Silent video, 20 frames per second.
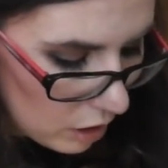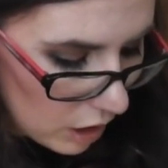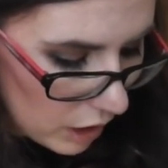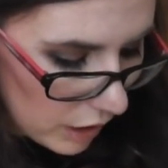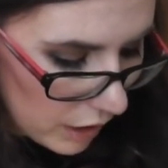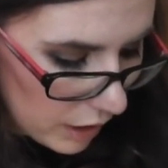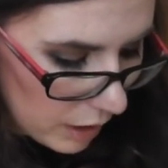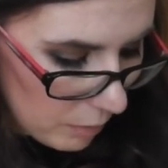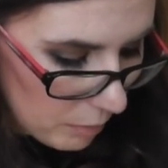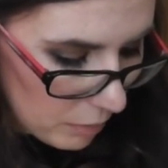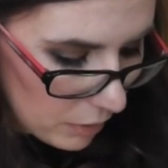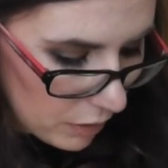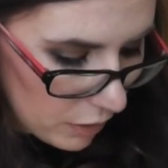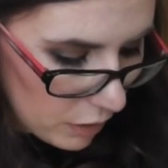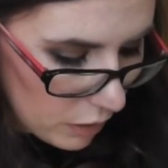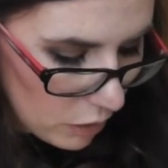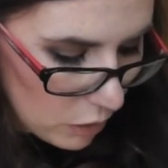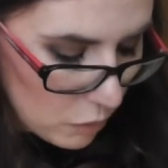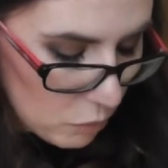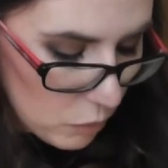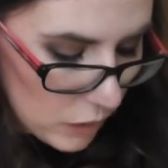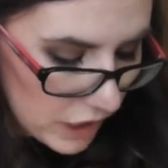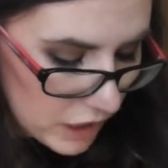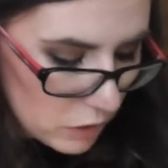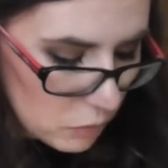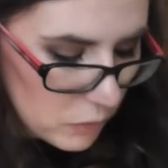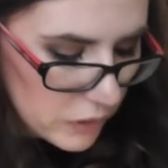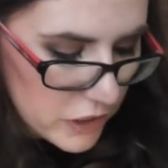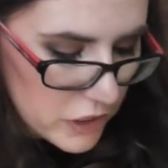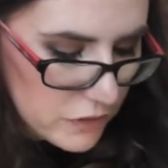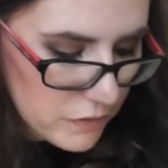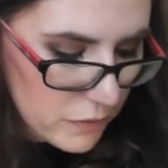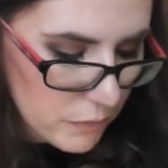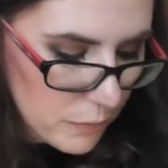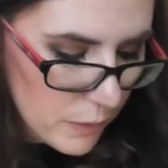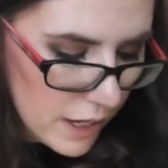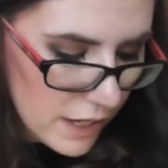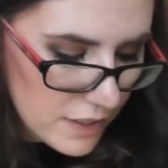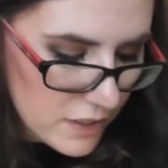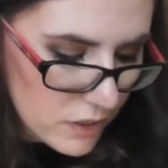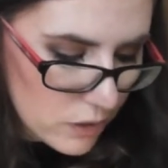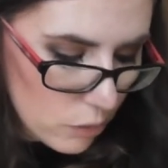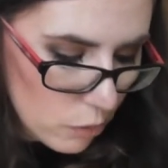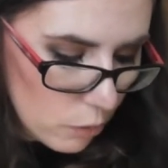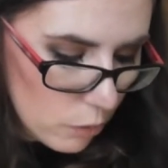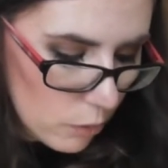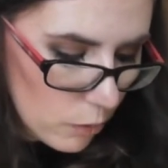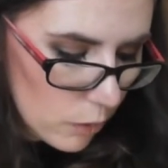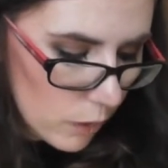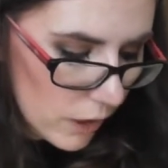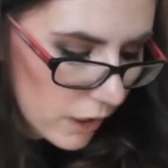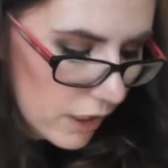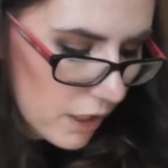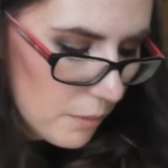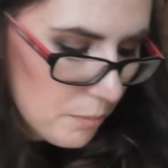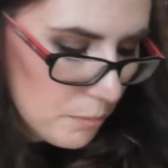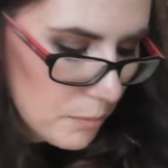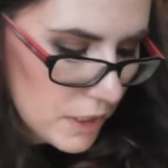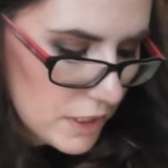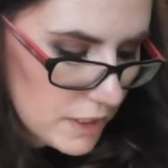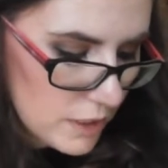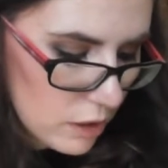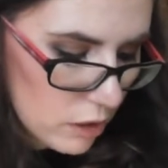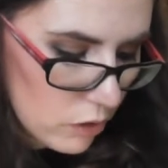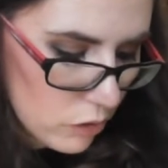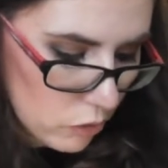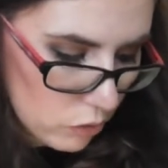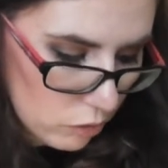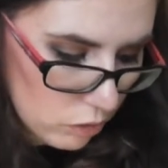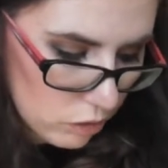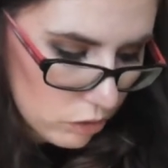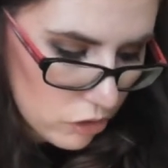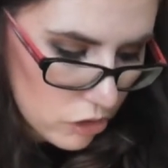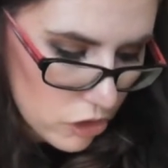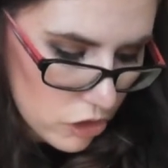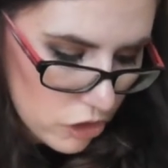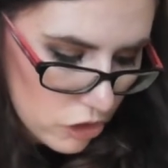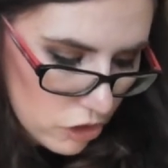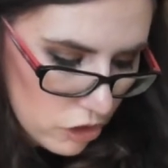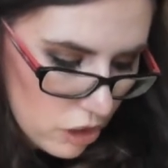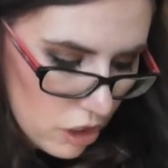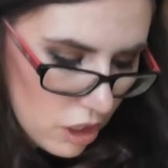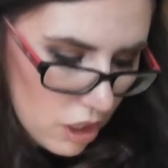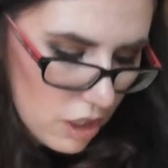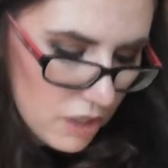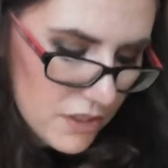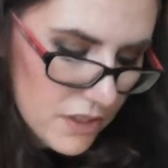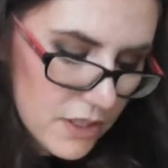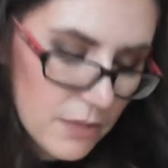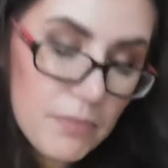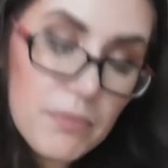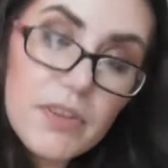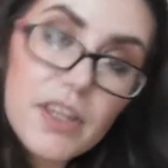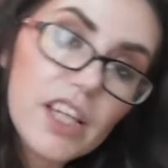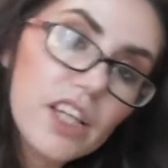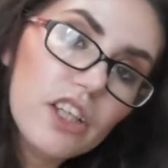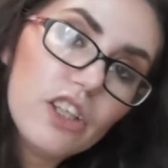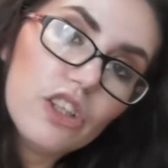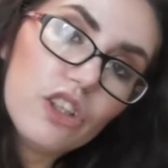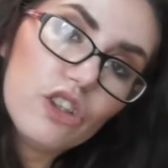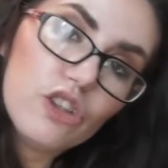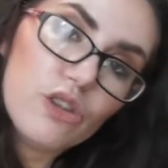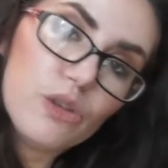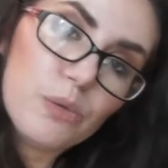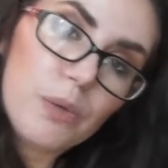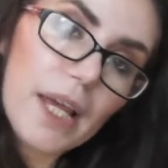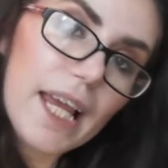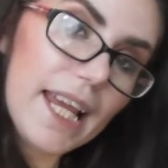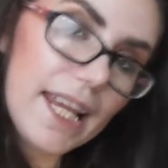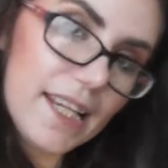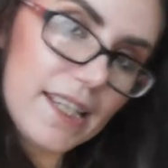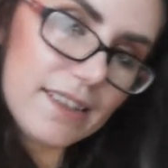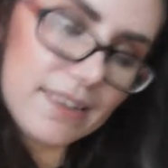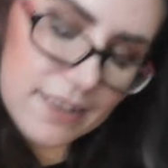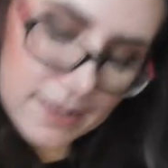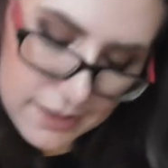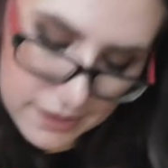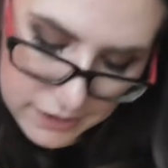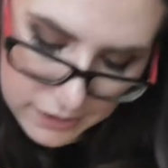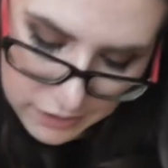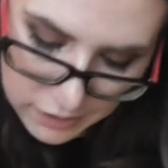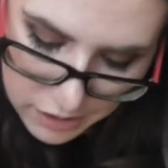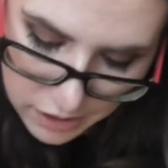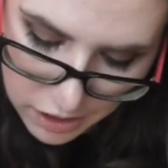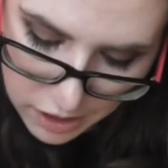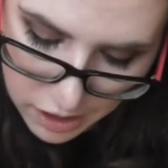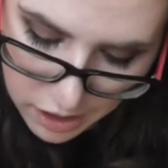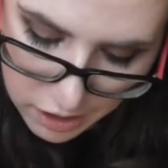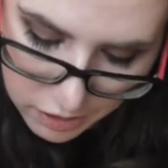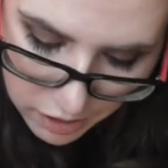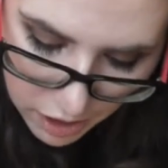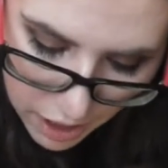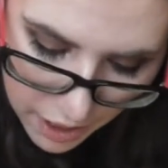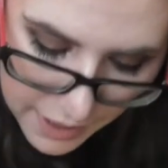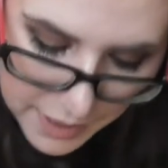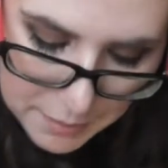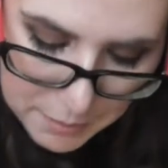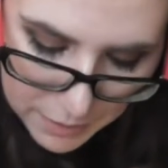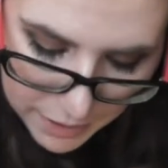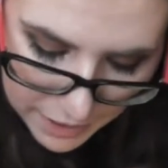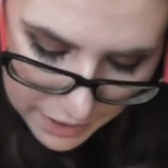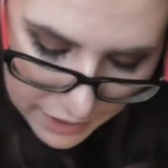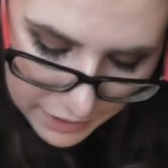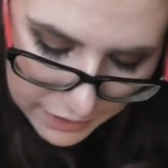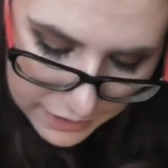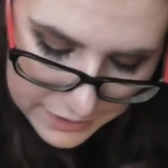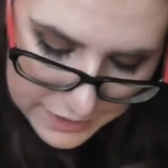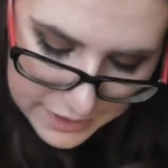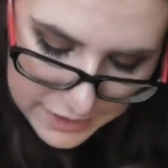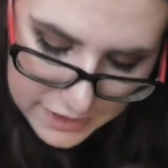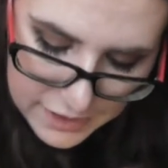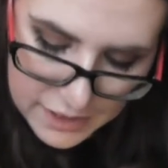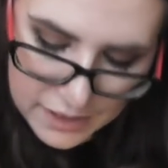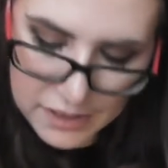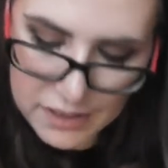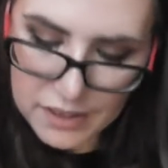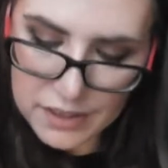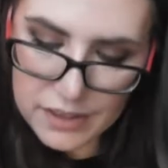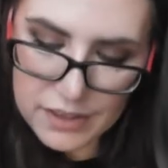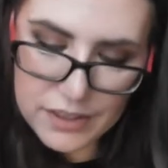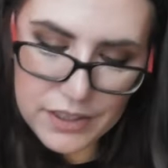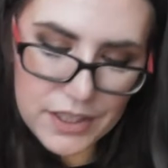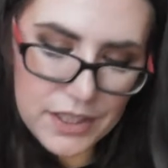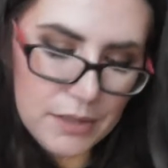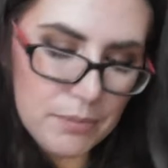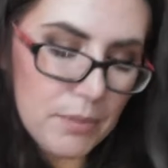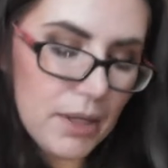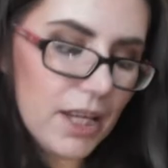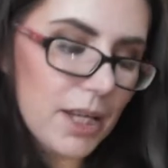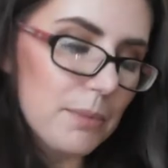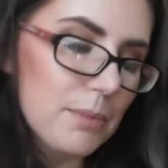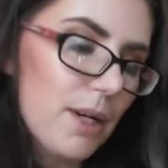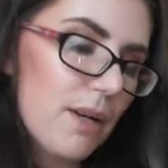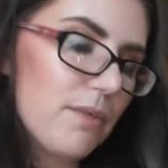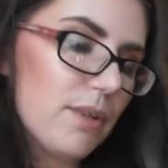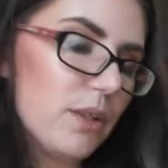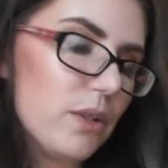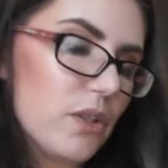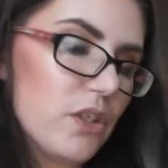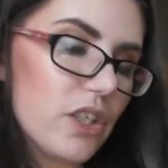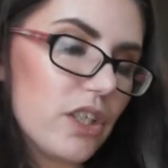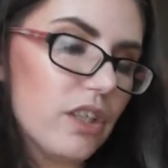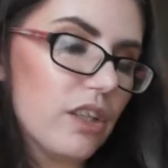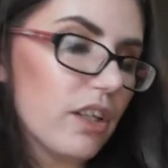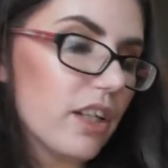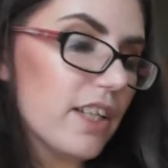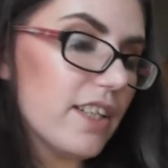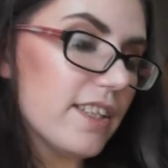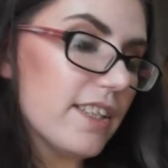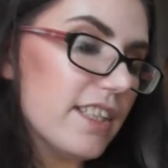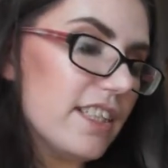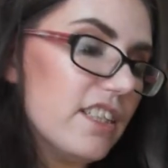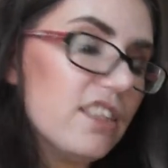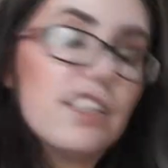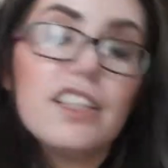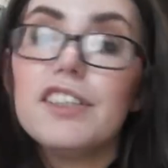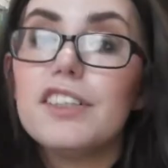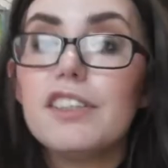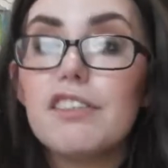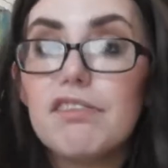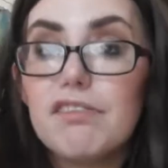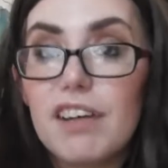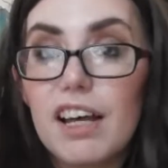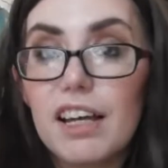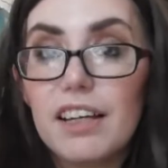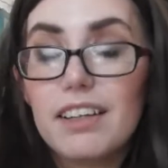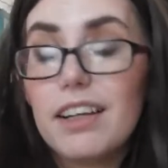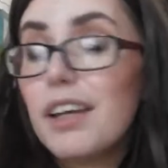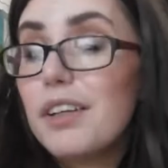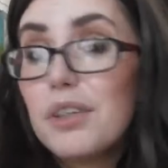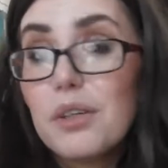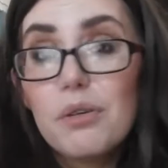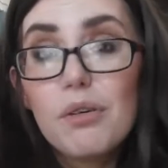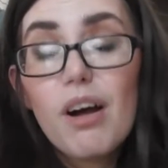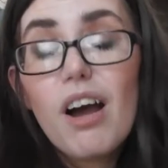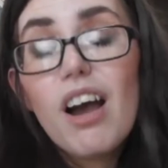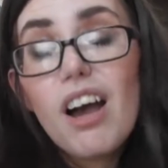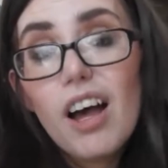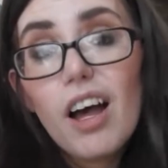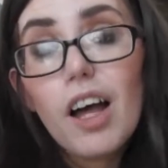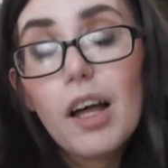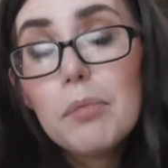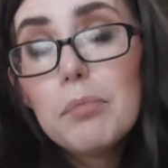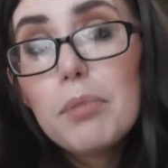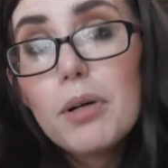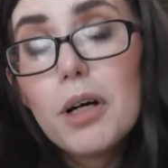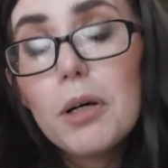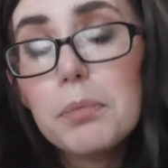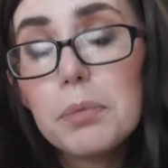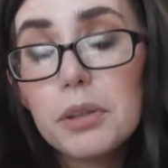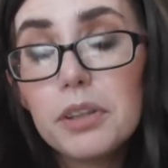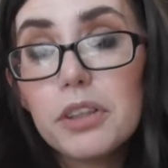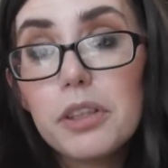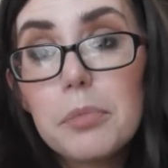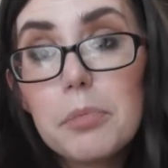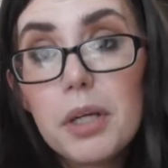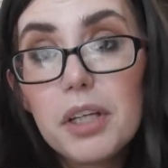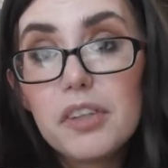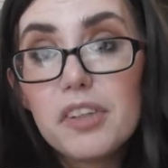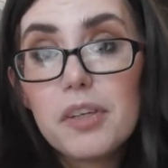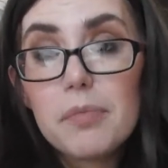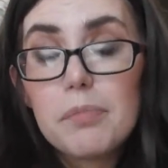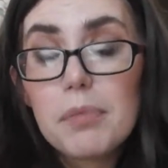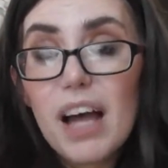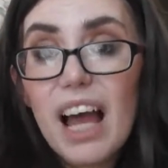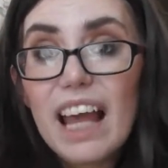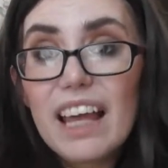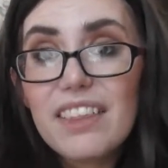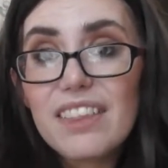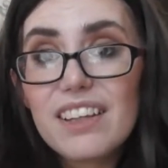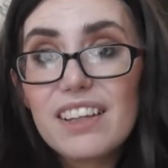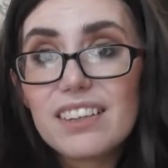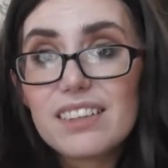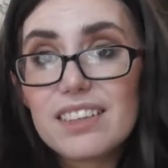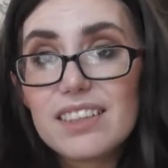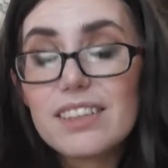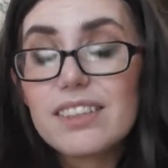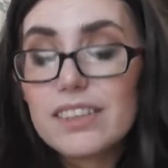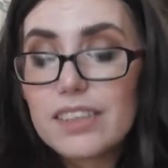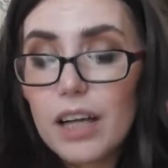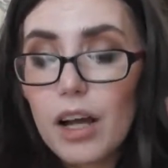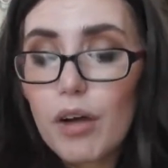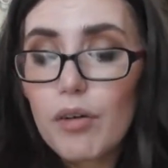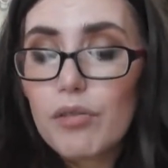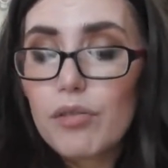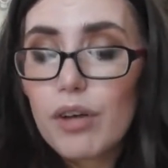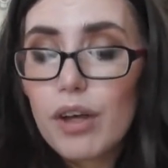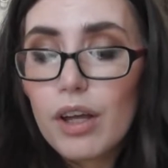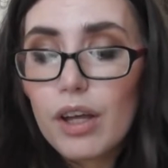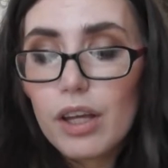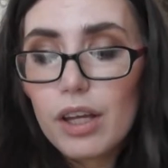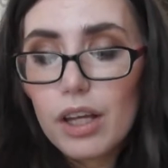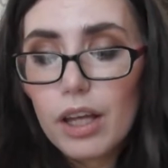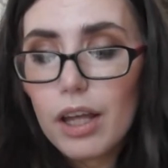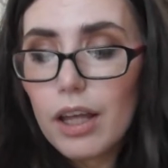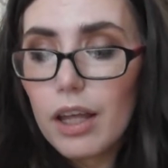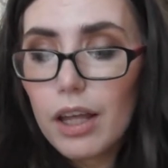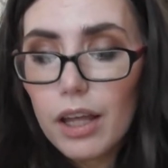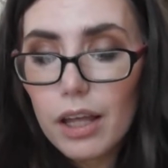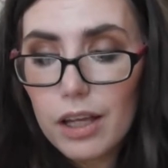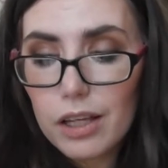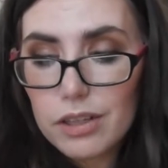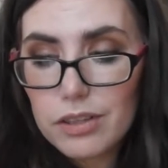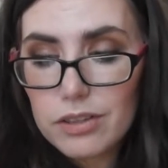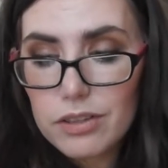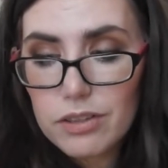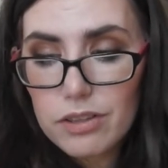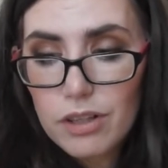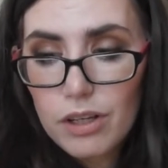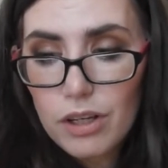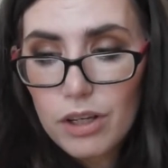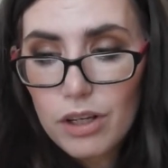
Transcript: Um, Wicked Witch of the West or Miss Gulch. Something you hate. And I picked the Makeup Revolution Conceal and Define. I know, unpopular opinion, but I think this stuff is.